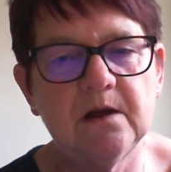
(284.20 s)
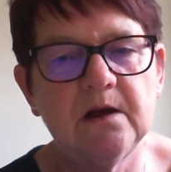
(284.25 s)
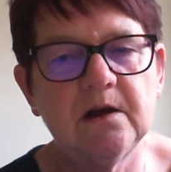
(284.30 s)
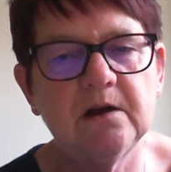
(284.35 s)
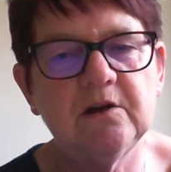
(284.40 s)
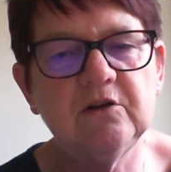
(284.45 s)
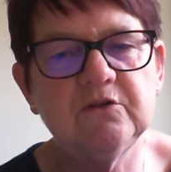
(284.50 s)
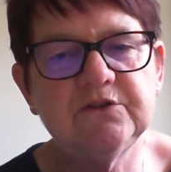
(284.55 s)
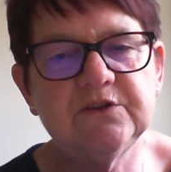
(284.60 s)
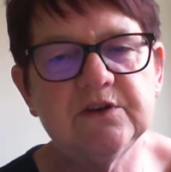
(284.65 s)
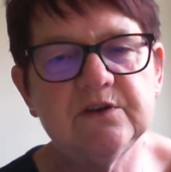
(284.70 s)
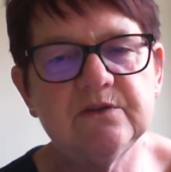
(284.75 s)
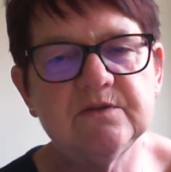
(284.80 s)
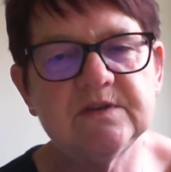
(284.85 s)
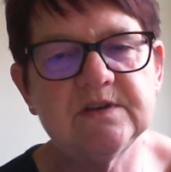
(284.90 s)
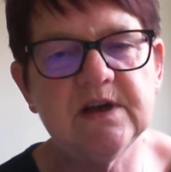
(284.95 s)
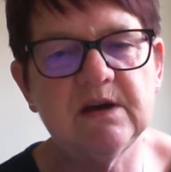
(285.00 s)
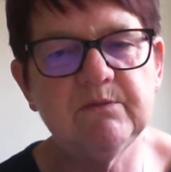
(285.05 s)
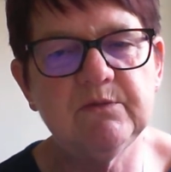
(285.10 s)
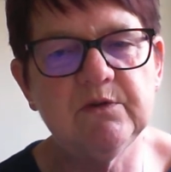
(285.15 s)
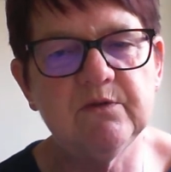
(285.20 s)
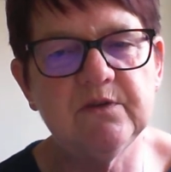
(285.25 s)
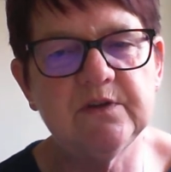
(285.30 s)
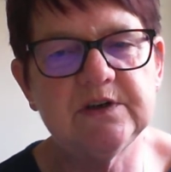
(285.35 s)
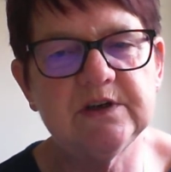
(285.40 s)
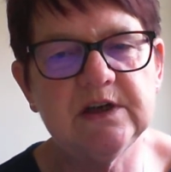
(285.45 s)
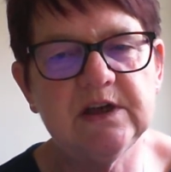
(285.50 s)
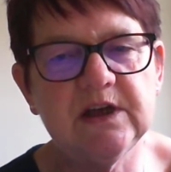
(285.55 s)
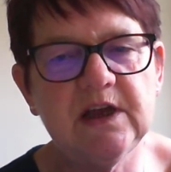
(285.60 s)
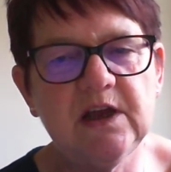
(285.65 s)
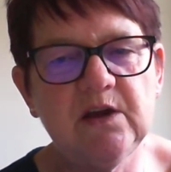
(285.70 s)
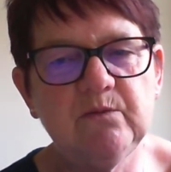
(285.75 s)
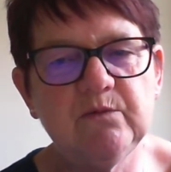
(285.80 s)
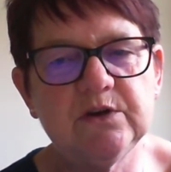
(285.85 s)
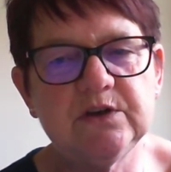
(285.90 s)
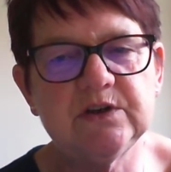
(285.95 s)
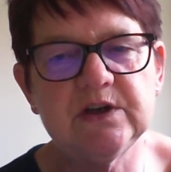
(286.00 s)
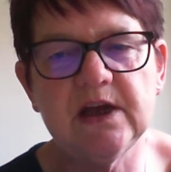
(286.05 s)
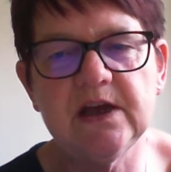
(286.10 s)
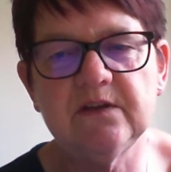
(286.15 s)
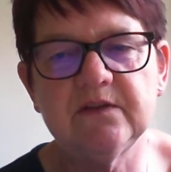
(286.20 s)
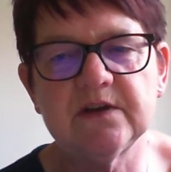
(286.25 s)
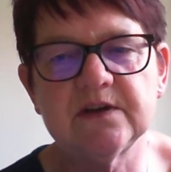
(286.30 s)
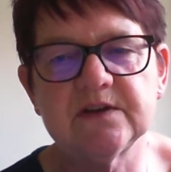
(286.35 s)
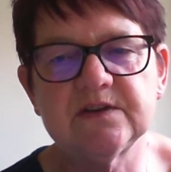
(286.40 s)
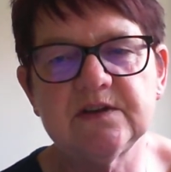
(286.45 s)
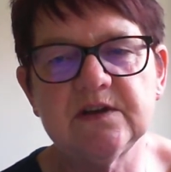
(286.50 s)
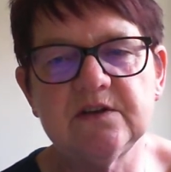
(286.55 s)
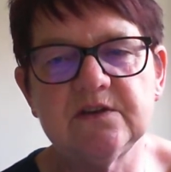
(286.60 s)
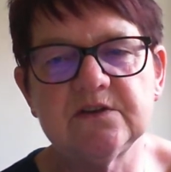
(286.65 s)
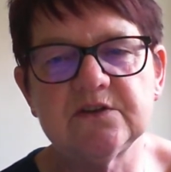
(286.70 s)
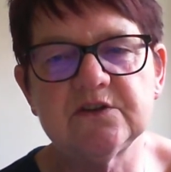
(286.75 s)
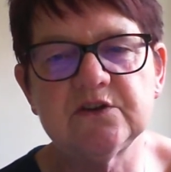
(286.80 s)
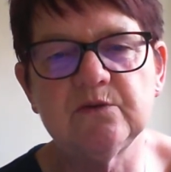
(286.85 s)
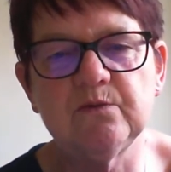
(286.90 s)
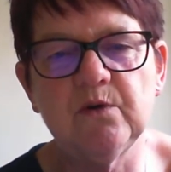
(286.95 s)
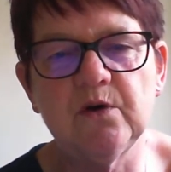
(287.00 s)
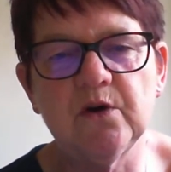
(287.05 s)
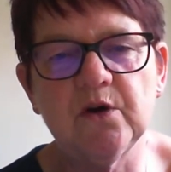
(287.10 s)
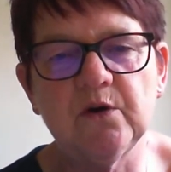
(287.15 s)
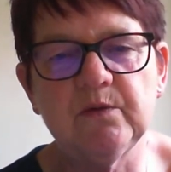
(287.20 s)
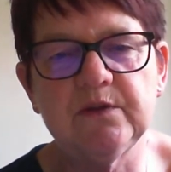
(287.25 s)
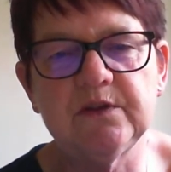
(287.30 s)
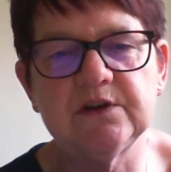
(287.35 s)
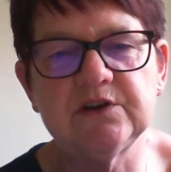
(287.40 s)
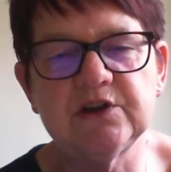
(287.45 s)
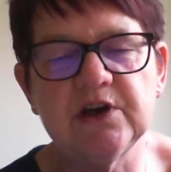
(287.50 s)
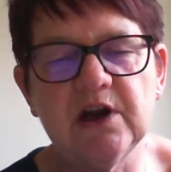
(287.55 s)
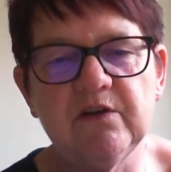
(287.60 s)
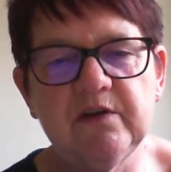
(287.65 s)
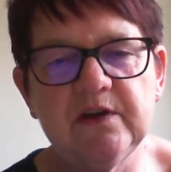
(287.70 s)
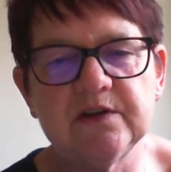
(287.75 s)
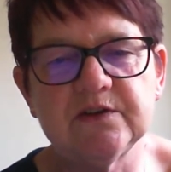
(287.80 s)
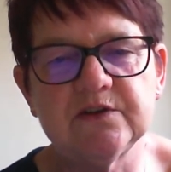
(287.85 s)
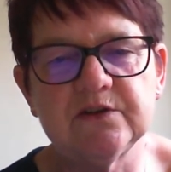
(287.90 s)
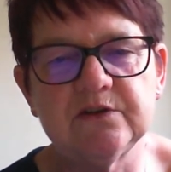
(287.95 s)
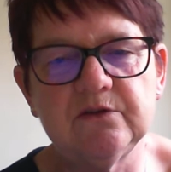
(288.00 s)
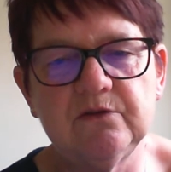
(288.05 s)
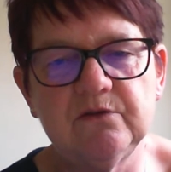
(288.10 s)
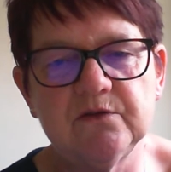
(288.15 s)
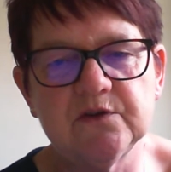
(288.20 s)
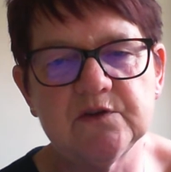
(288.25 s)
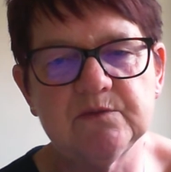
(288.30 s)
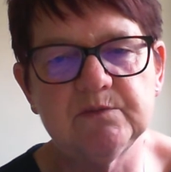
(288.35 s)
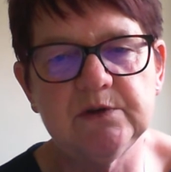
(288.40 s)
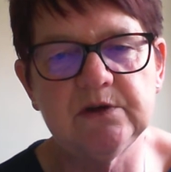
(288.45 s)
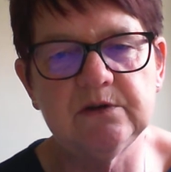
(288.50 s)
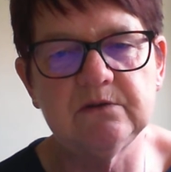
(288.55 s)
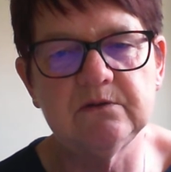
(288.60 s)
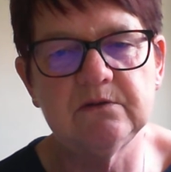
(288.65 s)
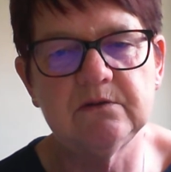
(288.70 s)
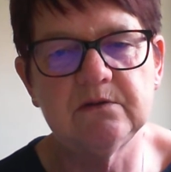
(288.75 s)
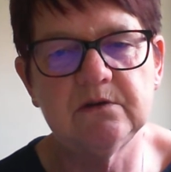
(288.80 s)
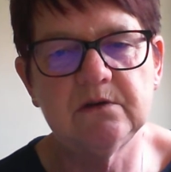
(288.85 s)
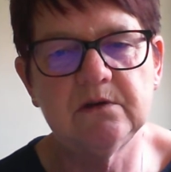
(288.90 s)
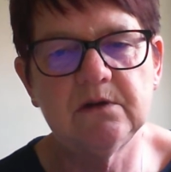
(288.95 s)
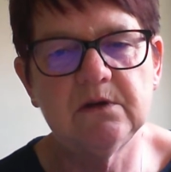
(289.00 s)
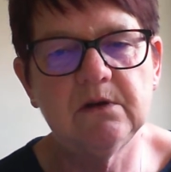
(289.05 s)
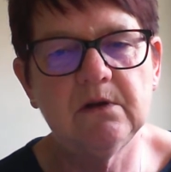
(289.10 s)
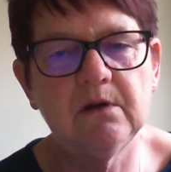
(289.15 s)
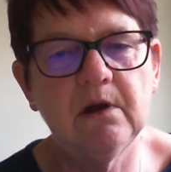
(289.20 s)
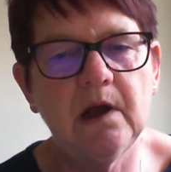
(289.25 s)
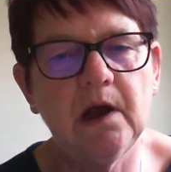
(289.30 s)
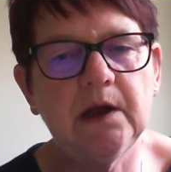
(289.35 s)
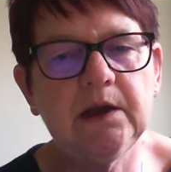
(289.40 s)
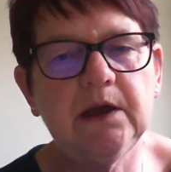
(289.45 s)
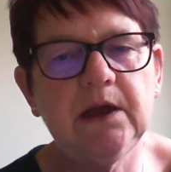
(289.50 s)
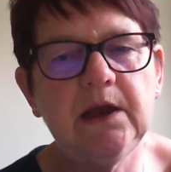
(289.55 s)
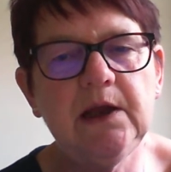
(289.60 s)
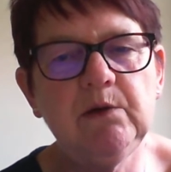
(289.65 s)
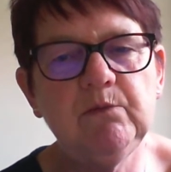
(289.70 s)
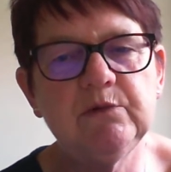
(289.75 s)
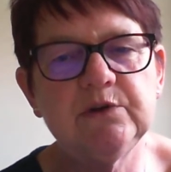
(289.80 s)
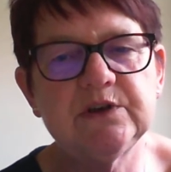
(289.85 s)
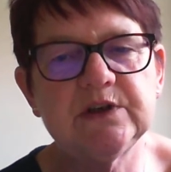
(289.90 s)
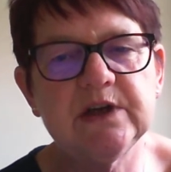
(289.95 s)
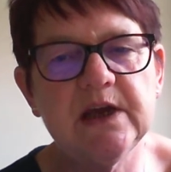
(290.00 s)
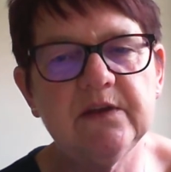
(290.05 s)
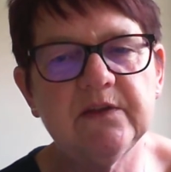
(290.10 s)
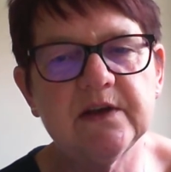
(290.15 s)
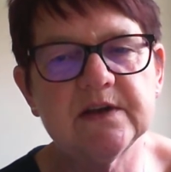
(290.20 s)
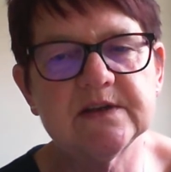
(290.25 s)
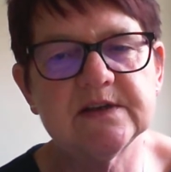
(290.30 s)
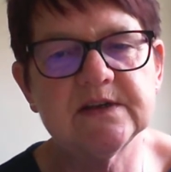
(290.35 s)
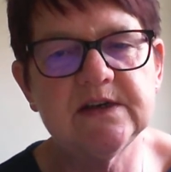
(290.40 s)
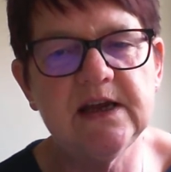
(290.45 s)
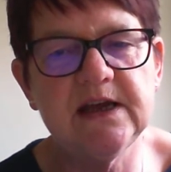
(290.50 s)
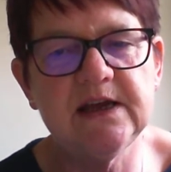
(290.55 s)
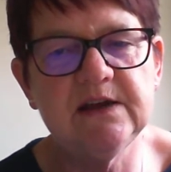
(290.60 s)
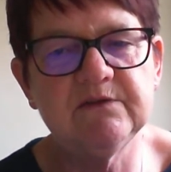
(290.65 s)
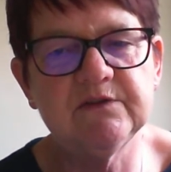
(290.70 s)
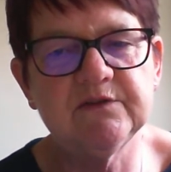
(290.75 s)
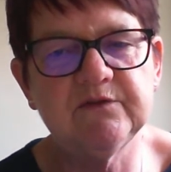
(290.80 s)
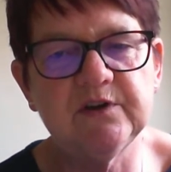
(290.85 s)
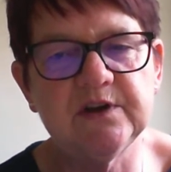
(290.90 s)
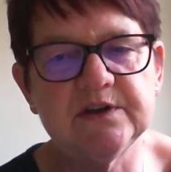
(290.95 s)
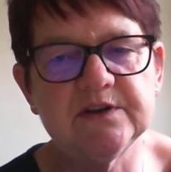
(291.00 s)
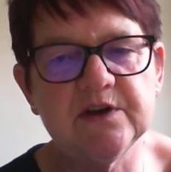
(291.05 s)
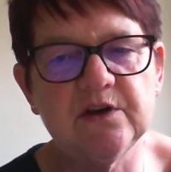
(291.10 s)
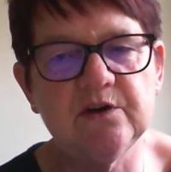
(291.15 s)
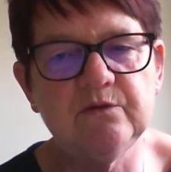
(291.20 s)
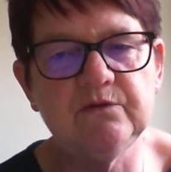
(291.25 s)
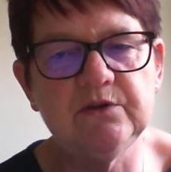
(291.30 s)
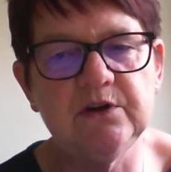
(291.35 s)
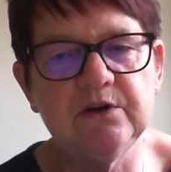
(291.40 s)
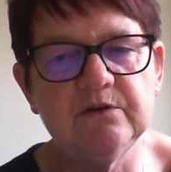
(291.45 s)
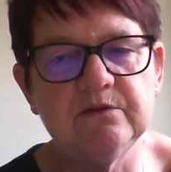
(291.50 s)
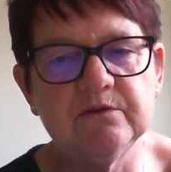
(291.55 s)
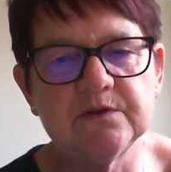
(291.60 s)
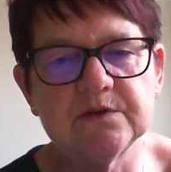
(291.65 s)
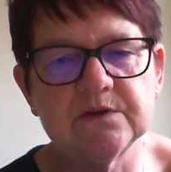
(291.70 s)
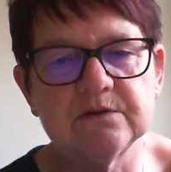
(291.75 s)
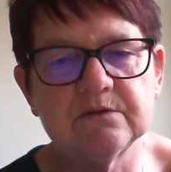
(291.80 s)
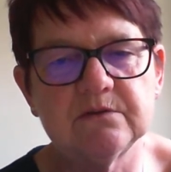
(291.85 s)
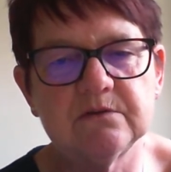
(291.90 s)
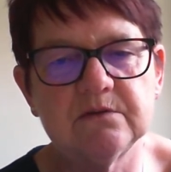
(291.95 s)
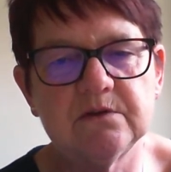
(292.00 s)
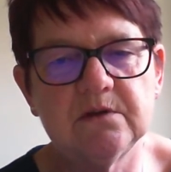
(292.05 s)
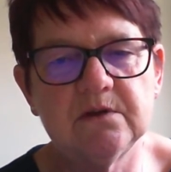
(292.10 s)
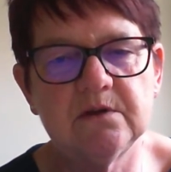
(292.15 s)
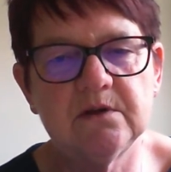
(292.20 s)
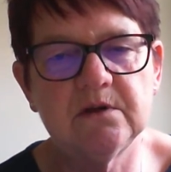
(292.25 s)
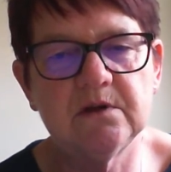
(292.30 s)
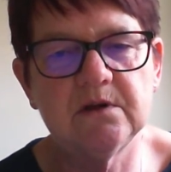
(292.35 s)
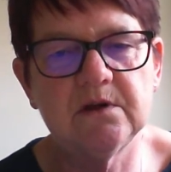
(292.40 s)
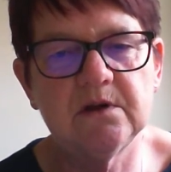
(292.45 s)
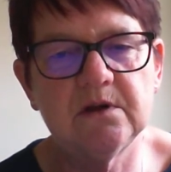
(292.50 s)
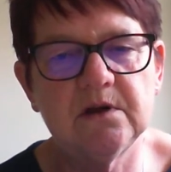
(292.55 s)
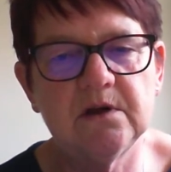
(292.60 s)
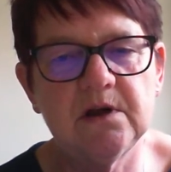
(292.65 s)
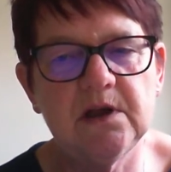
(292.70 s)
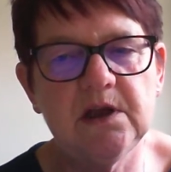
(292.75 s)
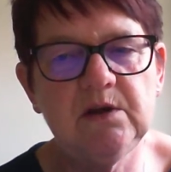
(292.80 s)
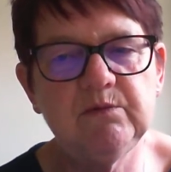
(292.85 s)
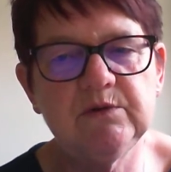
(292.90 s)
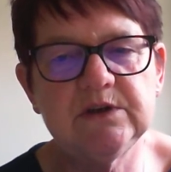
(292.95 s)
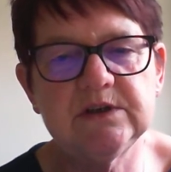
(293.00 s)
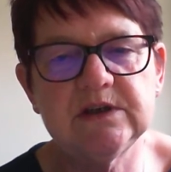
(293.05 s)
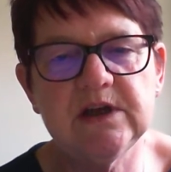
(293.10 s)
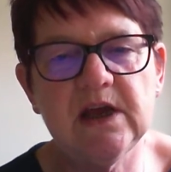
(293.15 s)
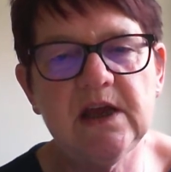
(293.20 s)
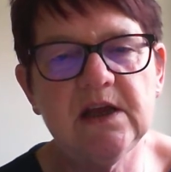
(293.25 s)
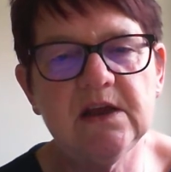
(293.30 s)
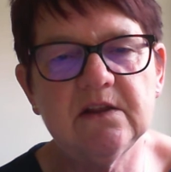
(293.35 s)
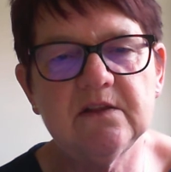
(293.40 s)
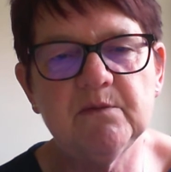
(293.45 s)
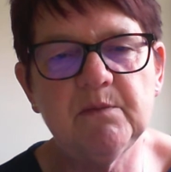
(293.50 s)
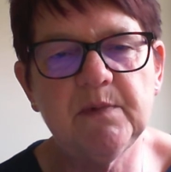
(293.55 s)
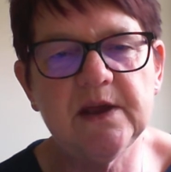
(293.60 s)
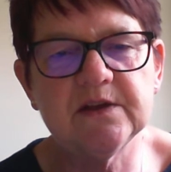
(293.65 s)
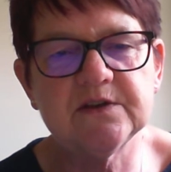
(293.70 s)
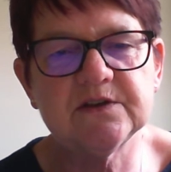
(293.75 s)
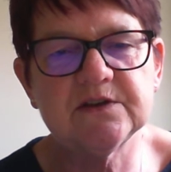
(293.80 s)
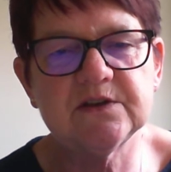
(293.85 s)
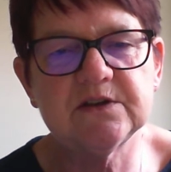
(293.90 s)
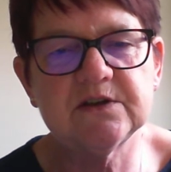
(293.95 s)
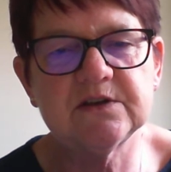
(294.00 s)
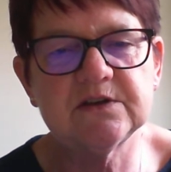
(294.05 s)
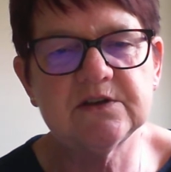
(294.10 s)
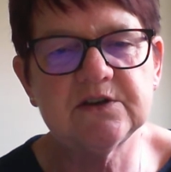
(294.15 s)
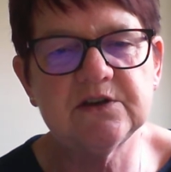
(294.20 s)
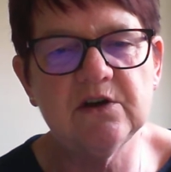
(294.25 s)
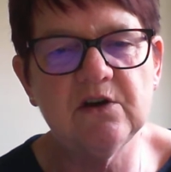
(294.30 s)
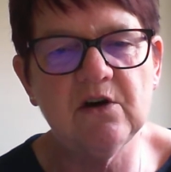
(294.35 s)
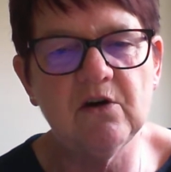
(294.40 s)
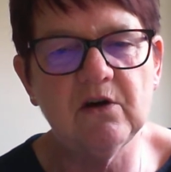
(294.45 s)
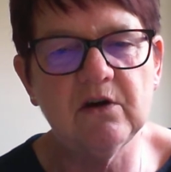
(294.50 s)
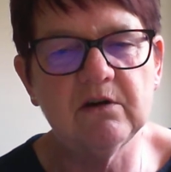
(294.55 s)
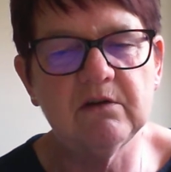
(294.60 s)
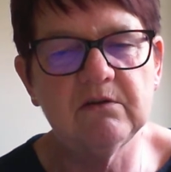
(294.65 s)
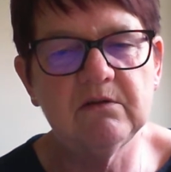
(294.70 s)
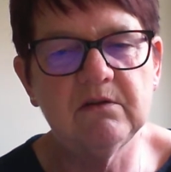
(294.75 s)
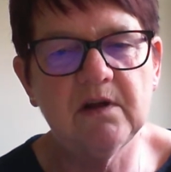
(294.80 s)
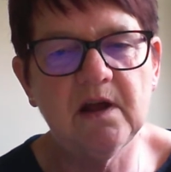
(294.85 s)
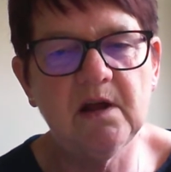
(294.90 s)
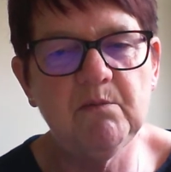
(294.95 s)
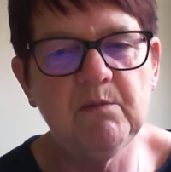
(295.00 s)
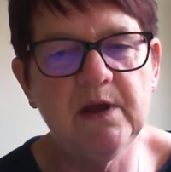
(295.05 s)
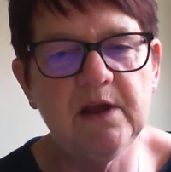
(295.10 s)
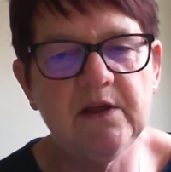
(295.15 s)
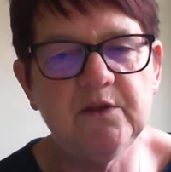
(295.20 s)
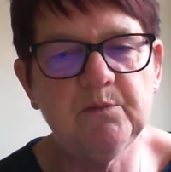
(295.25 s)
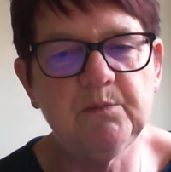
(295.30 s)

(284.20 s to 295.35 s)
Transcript: God told Samuel that a king would take their sons to work with the chariots and horsemen. A king would take their slaves for his own use. He would take the best stock and make the